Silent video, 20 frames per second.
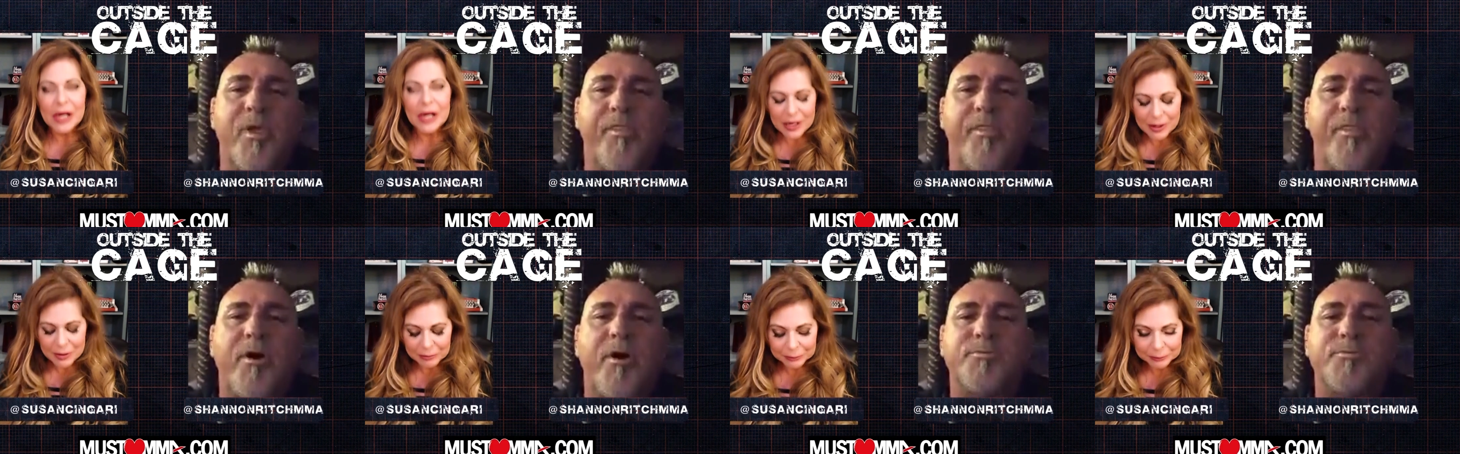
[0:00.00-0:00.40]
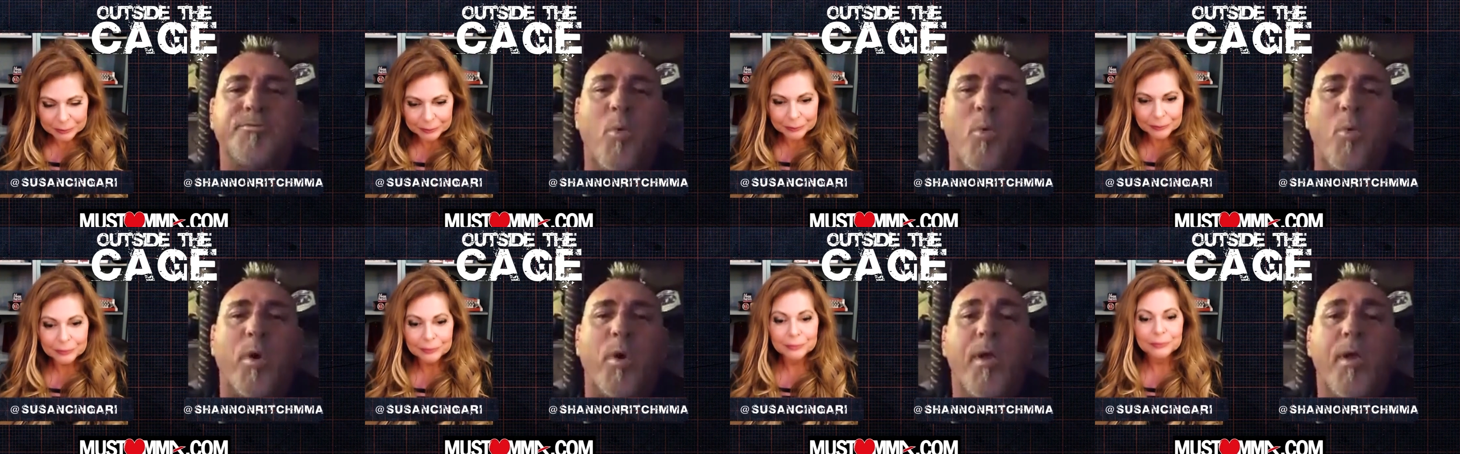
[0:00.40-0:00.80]
Speaker 1: I mean, it,
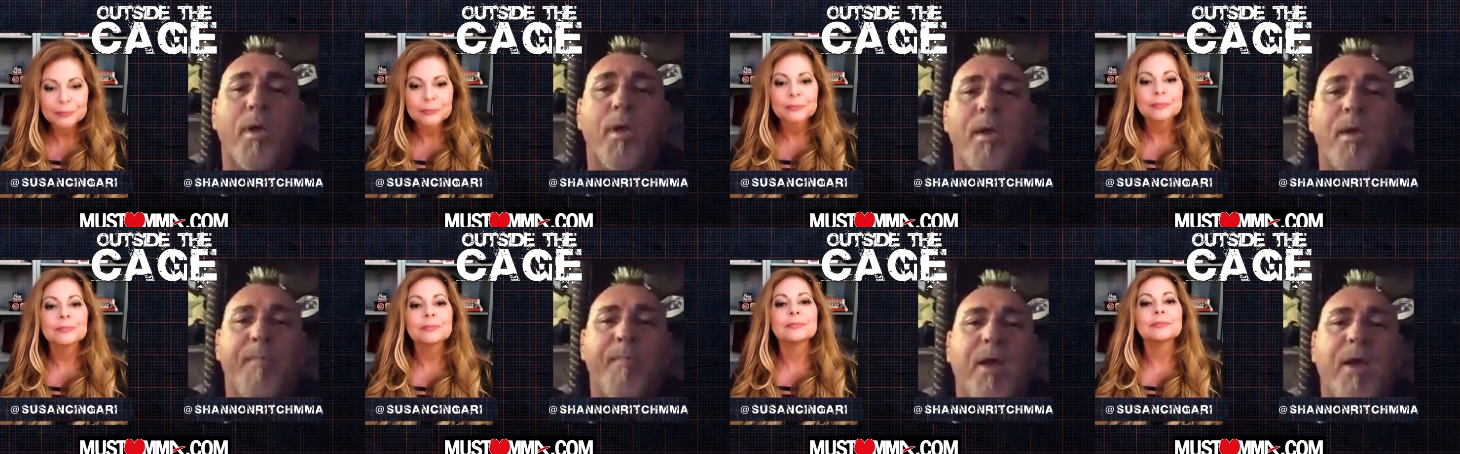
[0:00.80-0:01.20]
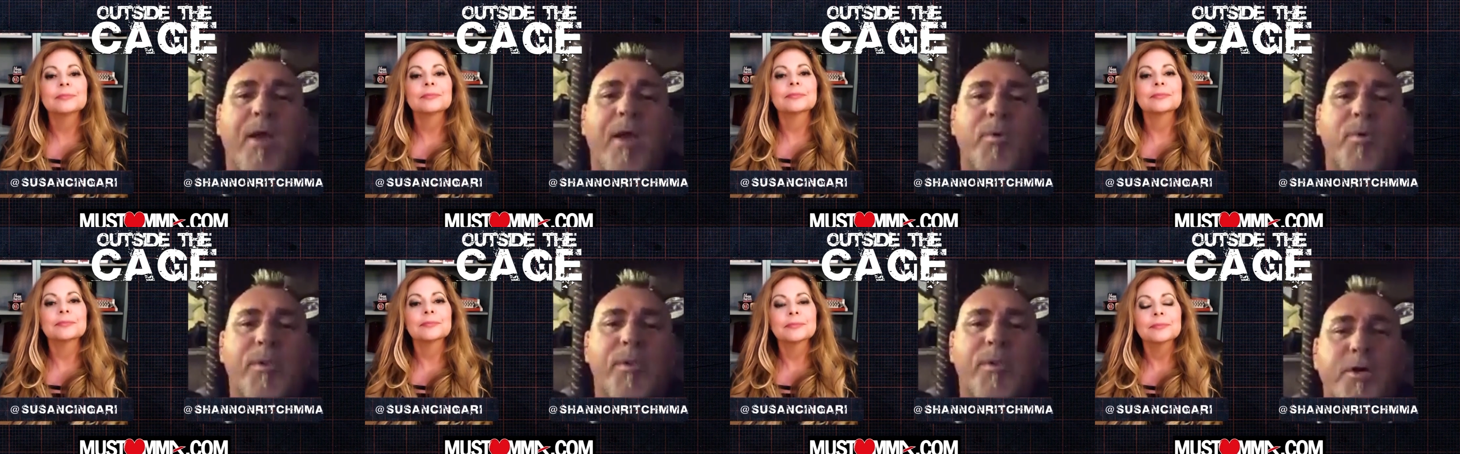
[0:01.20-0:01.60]
it used to be the
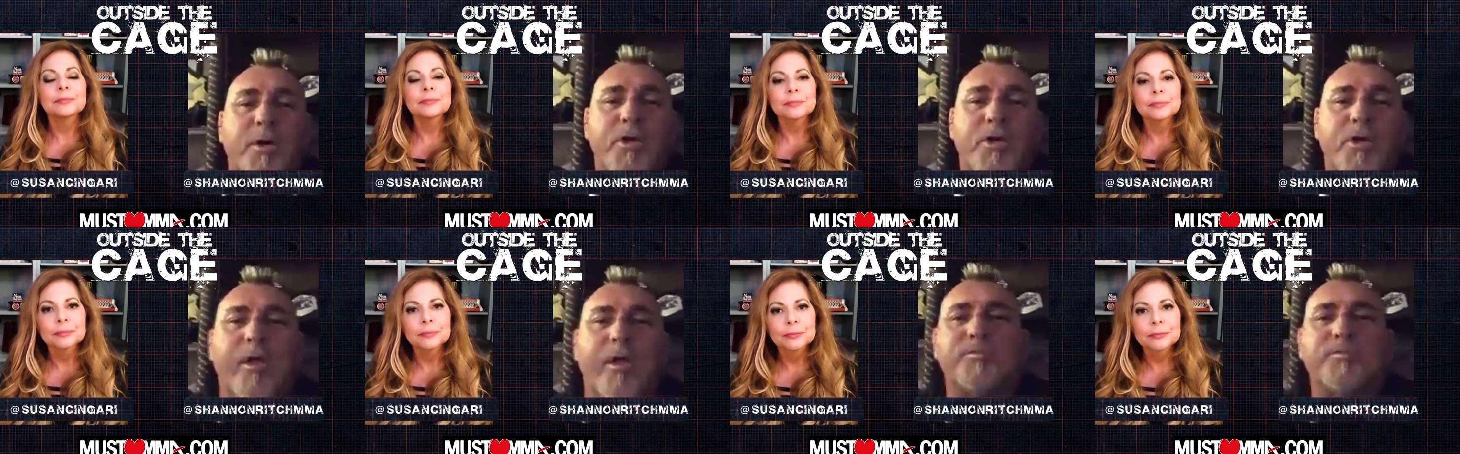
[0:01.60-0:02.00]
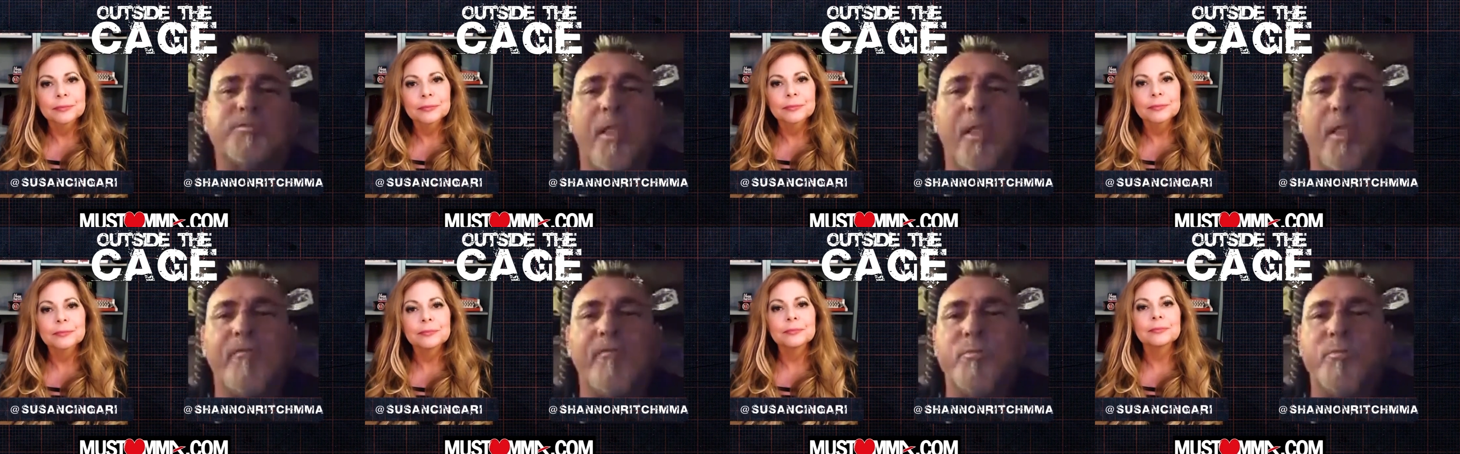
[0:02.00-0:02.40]
sport back
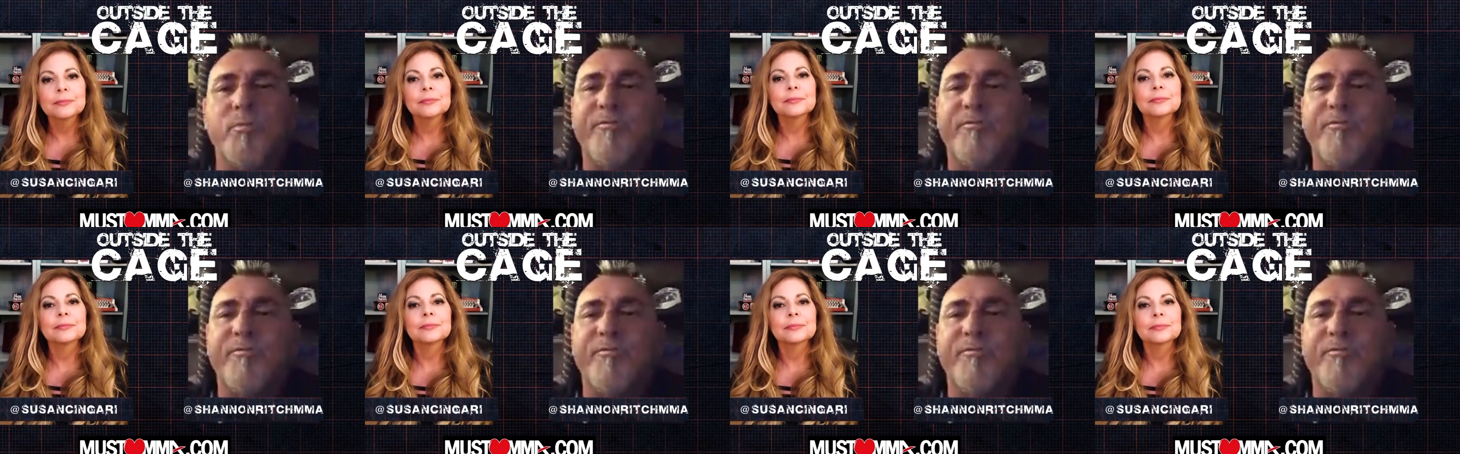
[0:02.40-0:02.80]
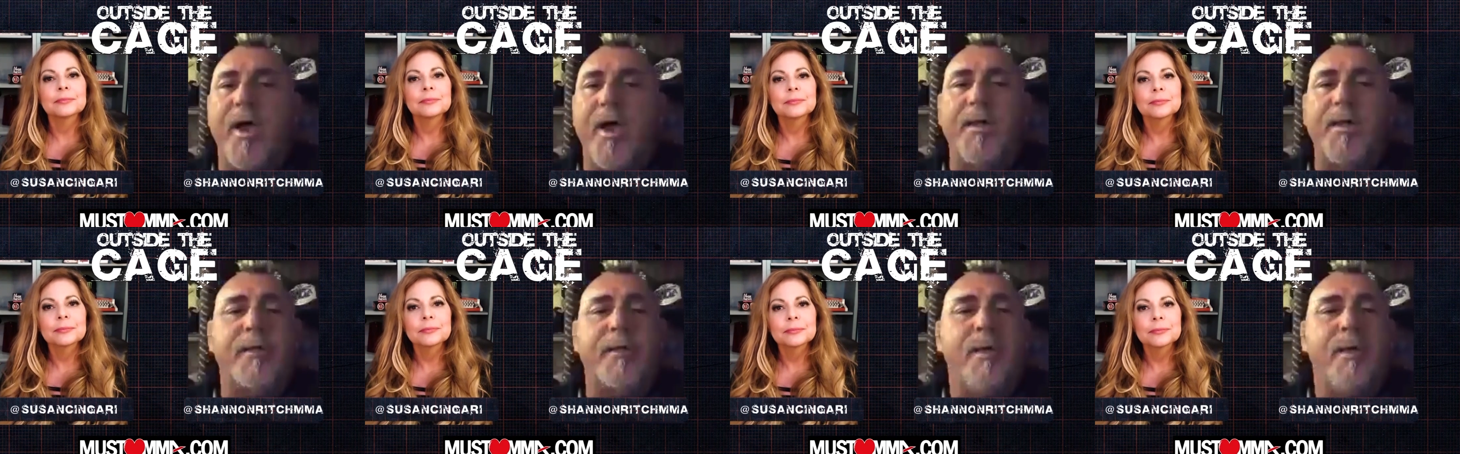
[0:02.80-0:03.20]
when uh, John L.
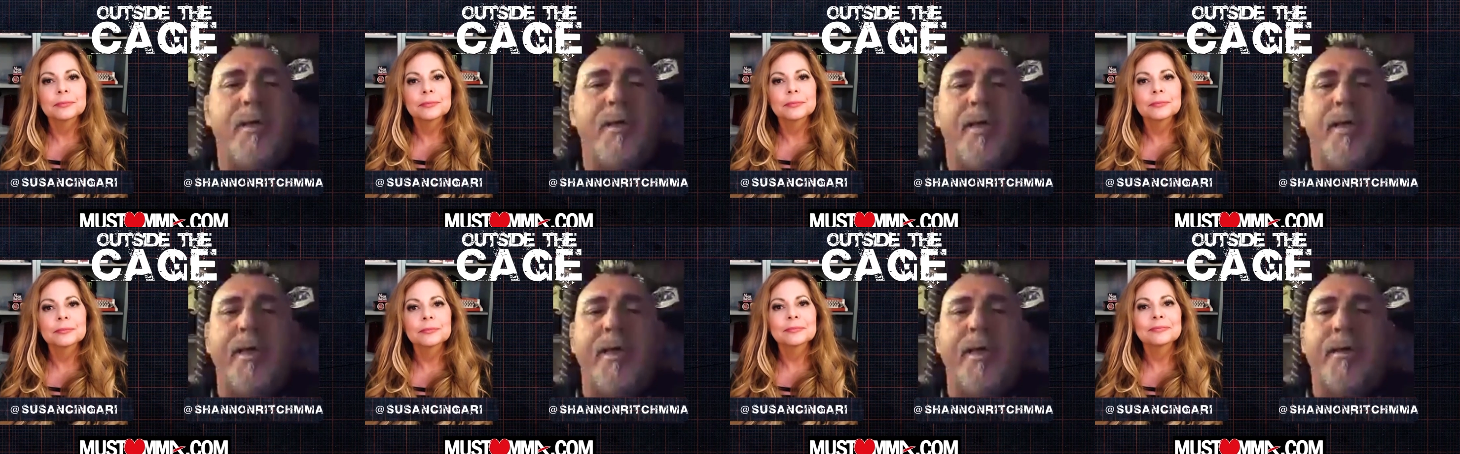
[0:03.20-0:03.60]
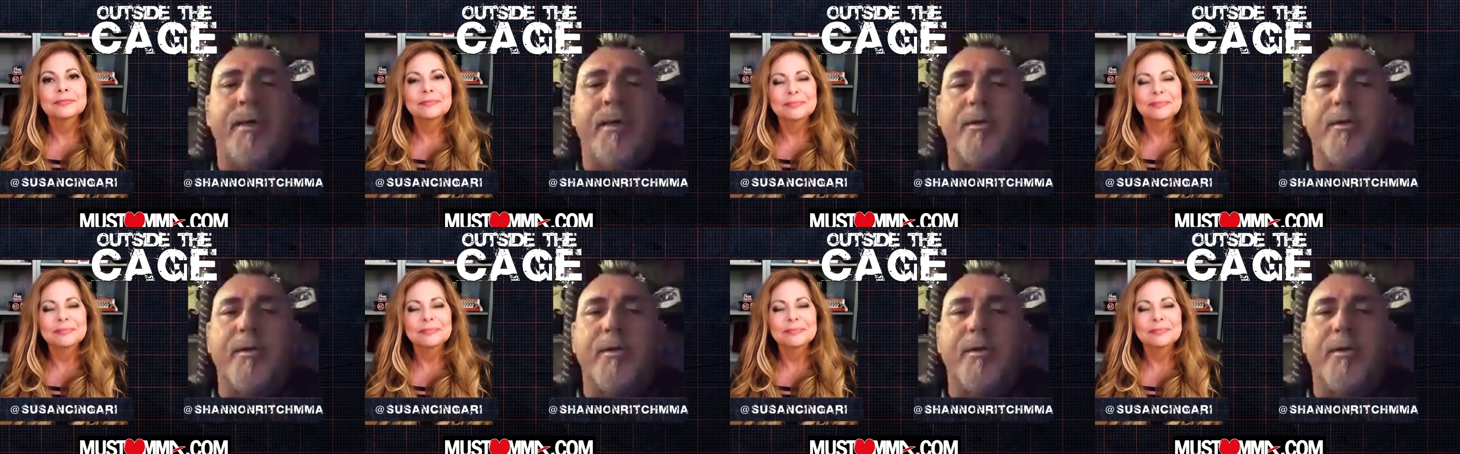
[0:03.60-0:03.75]
Sullivan was fighting,